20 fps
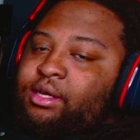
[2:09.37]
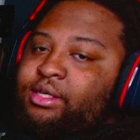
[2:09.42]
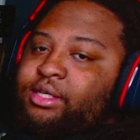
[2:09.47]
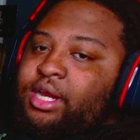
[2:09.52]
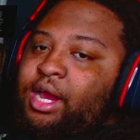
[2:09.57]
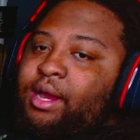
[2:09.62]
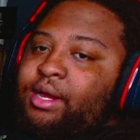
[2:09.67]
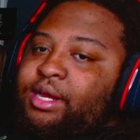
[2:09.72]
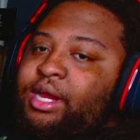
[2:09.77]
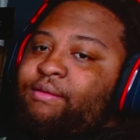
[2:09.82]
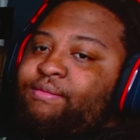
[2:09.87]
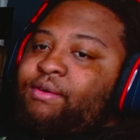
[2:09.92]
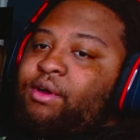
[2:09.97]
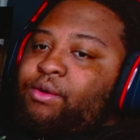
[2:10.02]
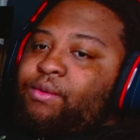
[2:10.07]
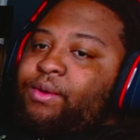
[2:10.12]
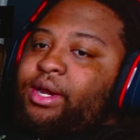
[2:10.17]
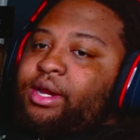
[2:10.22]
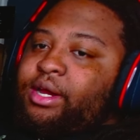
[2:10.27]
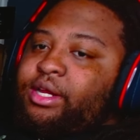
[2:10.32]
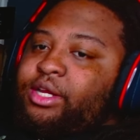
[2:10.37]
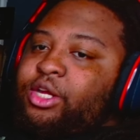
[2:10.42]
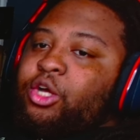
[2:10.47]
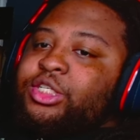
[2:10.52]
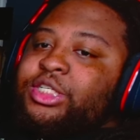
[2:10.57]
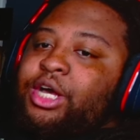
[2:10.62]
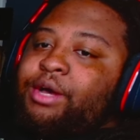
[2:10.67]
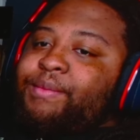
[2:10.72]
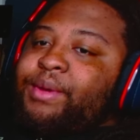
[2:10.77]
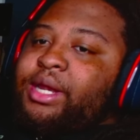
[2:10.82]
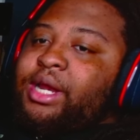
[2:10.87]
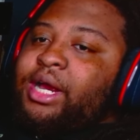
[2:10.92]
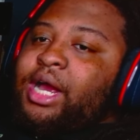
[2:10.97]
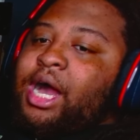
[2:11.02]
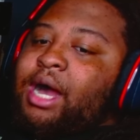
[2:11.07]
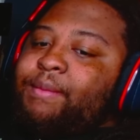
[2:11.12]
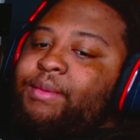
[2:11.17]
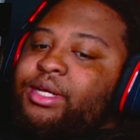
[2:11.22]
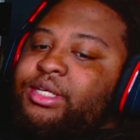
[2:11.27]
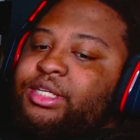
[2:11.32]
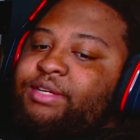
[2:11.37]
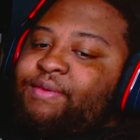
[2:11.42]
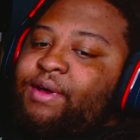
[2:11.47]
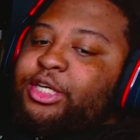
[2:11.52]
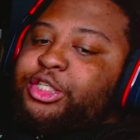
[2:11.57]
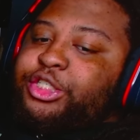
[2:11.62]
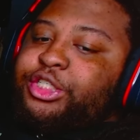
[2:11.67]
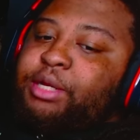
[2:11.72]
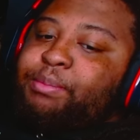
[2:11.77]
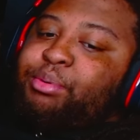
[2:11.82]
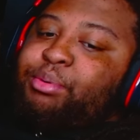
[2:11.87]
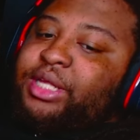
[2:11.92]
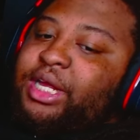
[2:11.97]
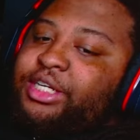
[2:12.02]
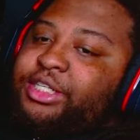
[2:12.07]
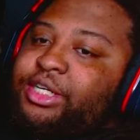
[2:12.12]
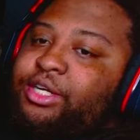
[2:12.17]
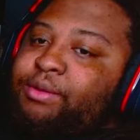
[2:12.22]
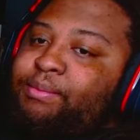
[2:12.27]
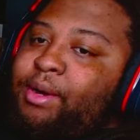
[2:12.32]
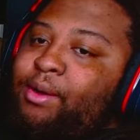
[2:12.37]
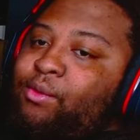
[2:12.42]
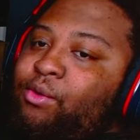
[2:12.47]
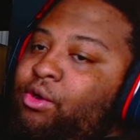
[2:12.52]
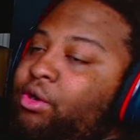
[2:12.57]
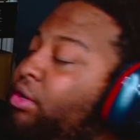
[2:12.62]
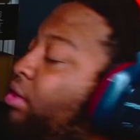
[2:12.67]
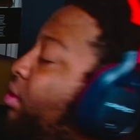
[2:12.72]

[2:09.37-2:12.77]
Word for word: Y'all, y'all fuck with it? Yo, tell me in the comments if I should put that shit on my wall.